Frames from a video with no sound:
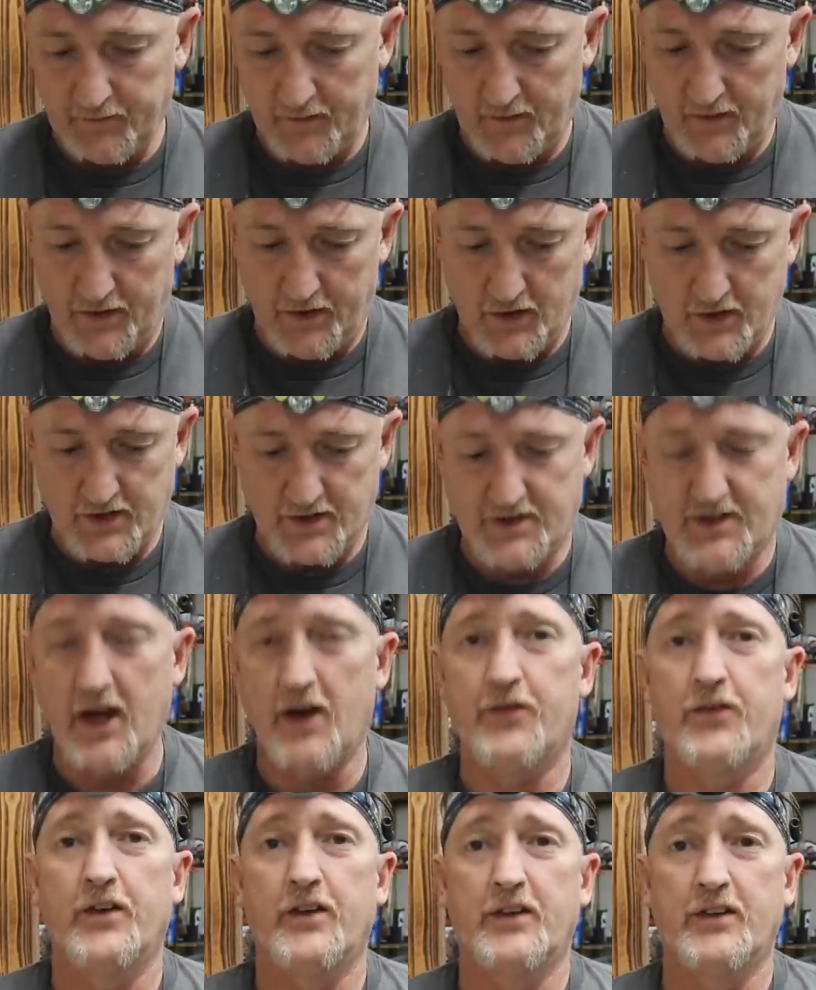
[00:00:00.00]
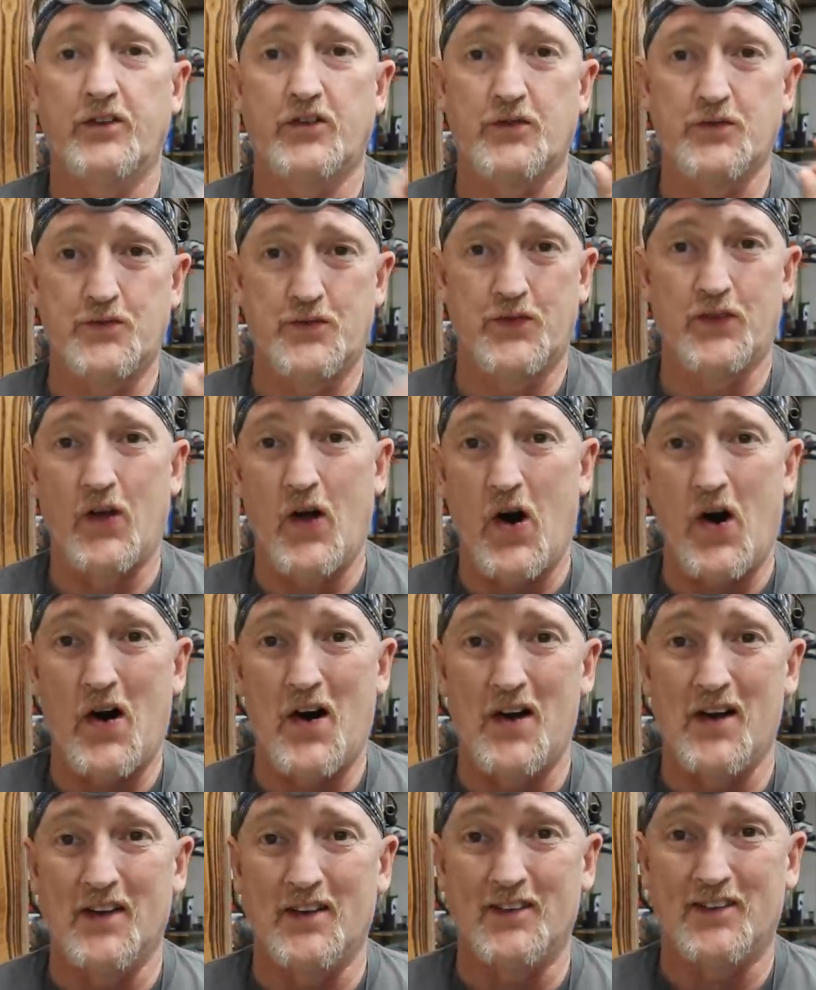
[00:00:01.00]
There's definitely some
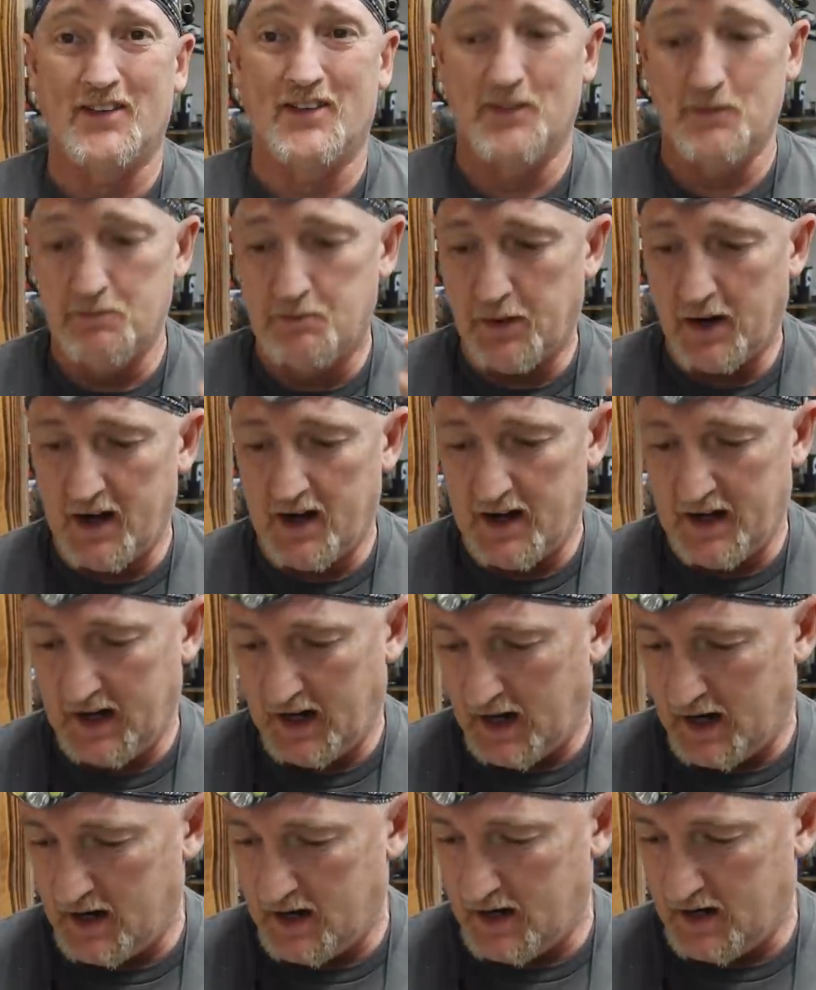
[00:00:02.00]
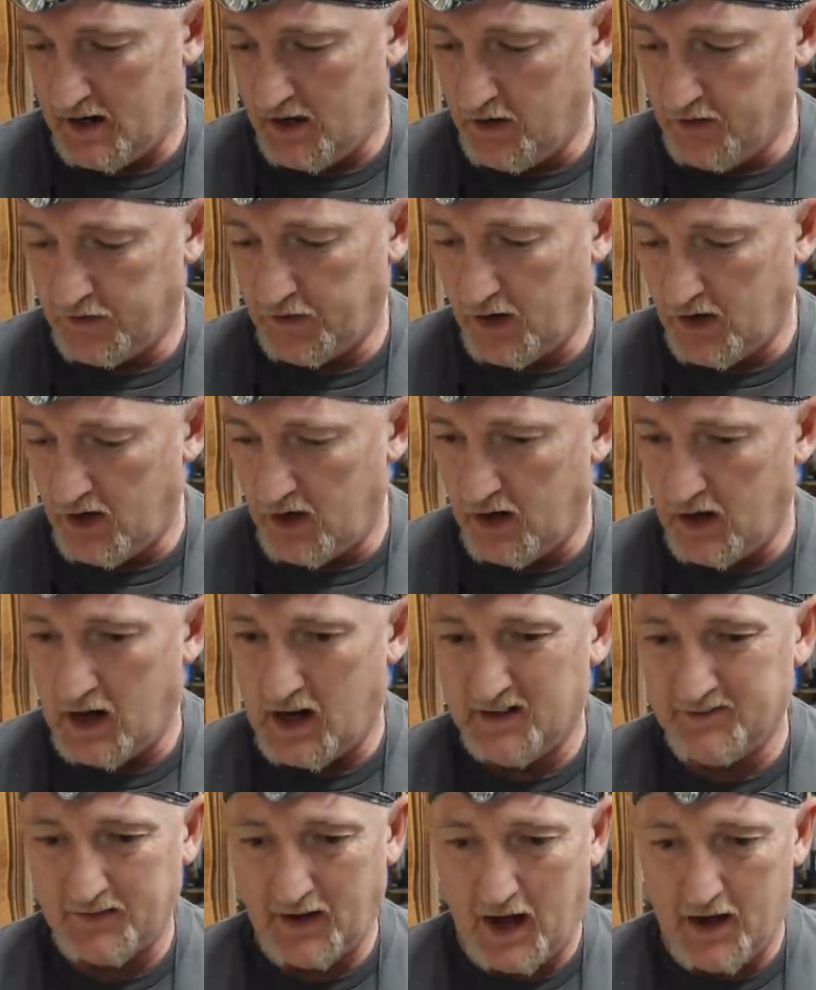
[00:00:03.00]
flaws, but uh, overall, I'm,